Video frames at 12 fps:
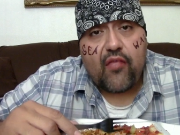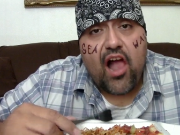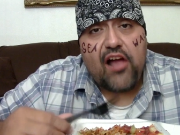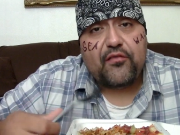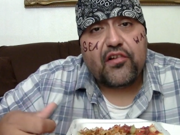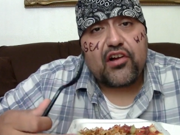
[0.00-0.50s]

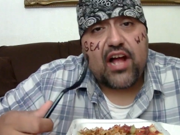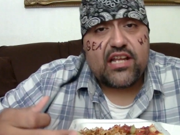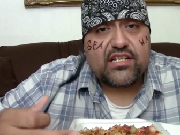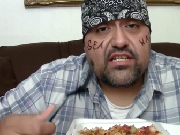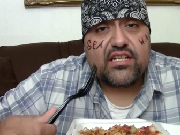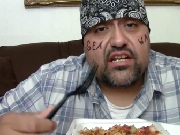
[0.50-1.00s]
if your
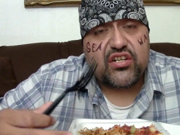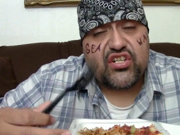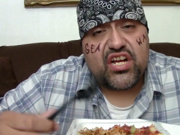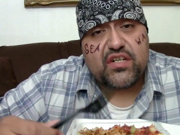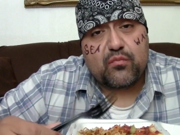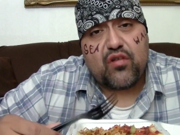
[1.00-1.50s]
guys'
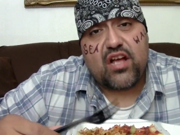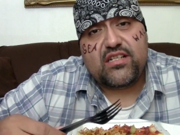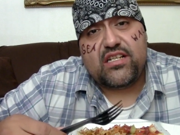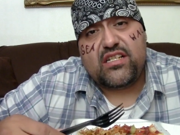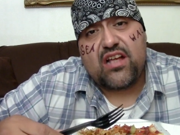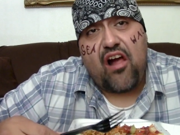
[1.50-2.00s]
initiation
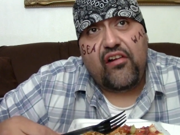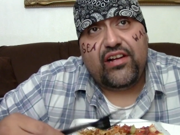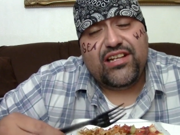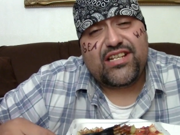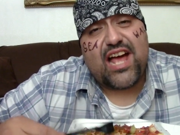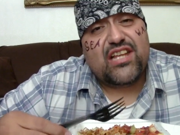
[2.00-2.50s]
process
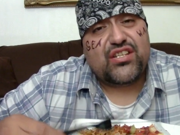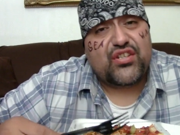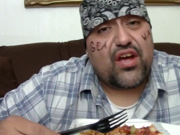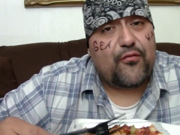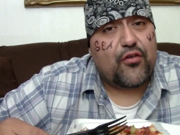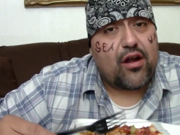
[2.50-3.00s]
is as
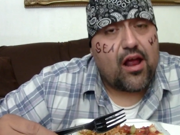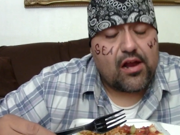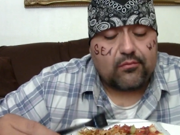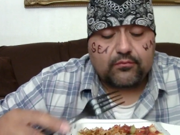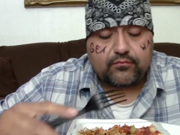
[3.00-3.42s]
tough or not.